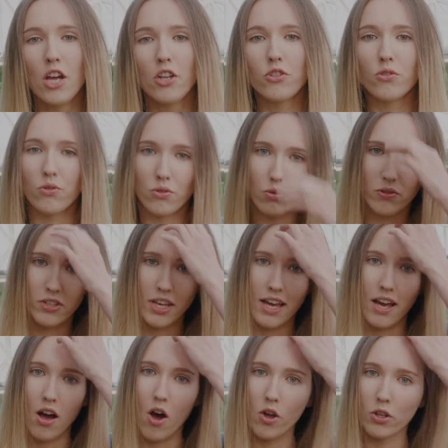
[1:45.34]
to do
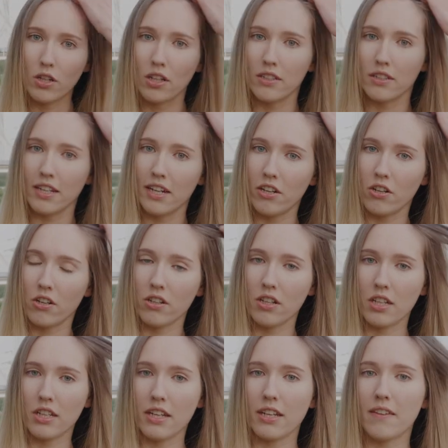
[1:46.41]

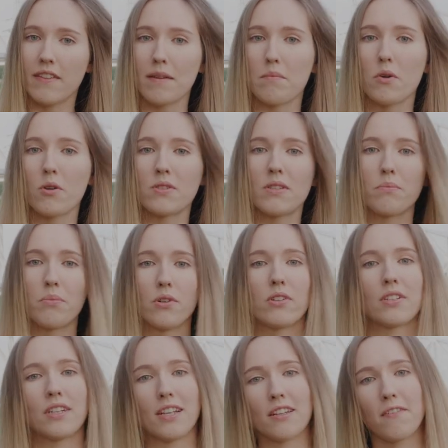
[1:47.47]
only the most
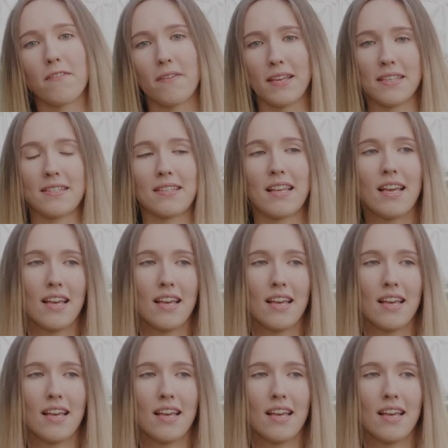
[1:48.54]
important things